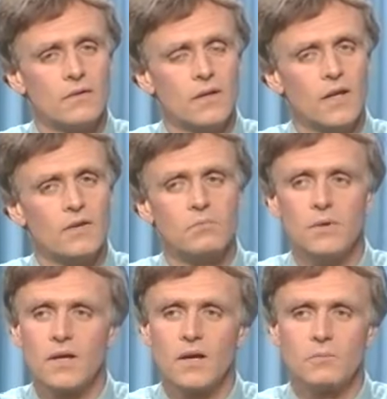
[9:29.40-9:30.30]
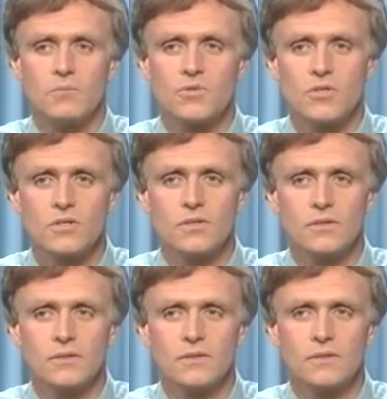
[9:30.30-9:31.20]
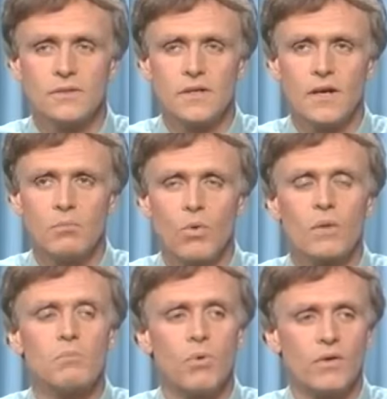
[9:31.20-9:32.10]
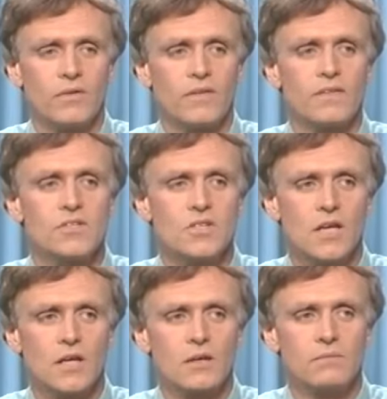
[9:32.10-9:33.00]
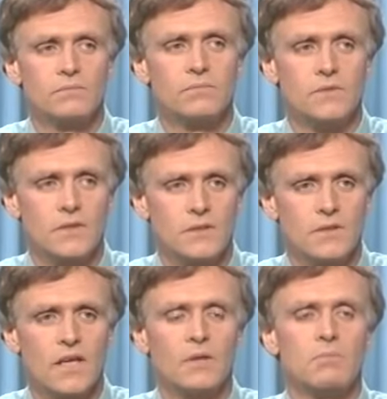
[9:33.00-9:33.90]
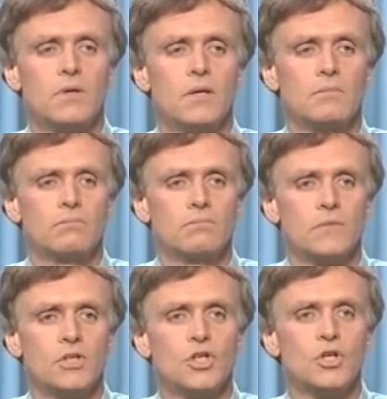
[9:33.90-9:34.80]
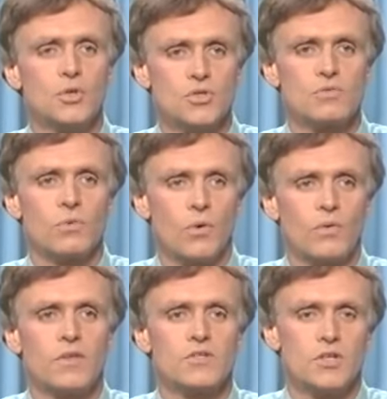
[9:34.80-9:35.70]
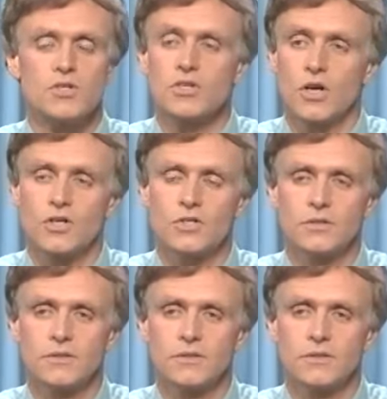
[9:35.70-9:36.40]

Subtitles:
it becomes more important that the skin can be used for this discharge.